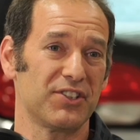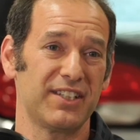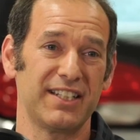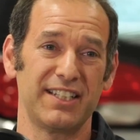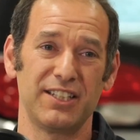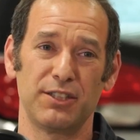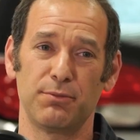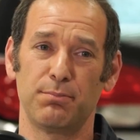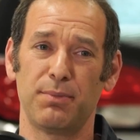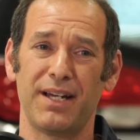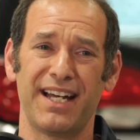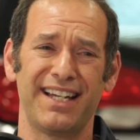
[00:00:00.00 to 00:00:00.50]

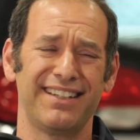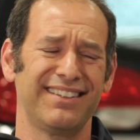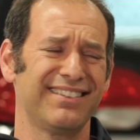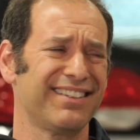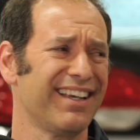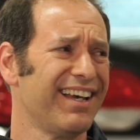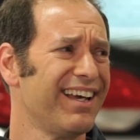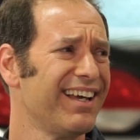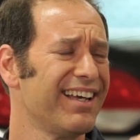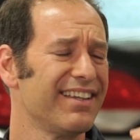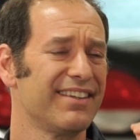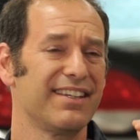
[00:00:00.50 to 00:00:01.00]
Mercedes
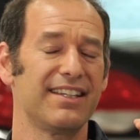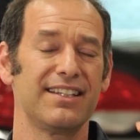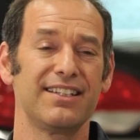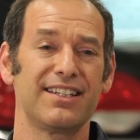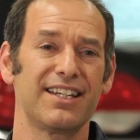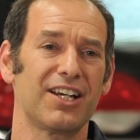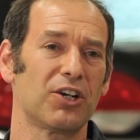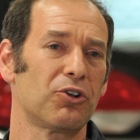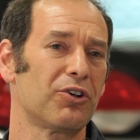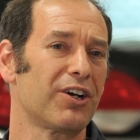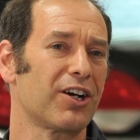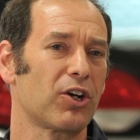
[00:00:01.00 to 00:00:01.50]
Benz. The
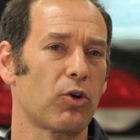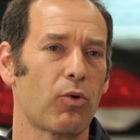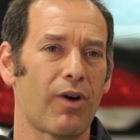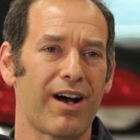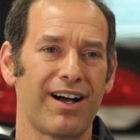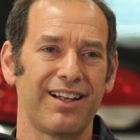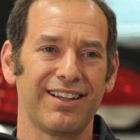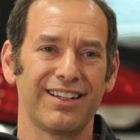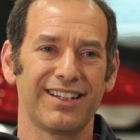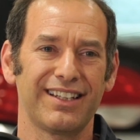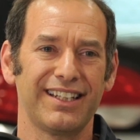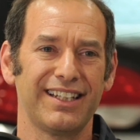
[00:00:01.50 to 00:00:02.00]
interior
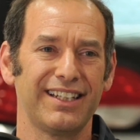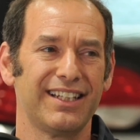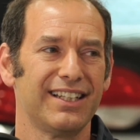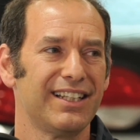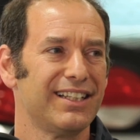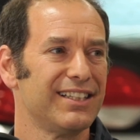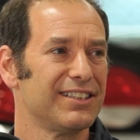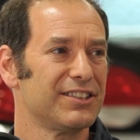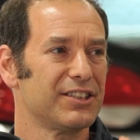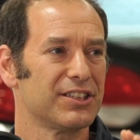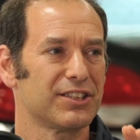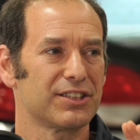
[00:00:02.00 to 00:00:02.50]
quality
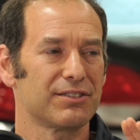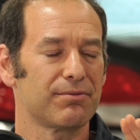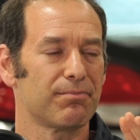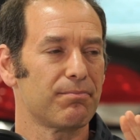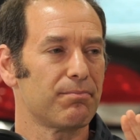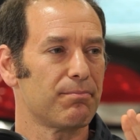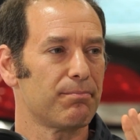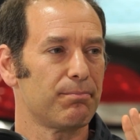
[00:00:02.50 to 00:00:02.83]
just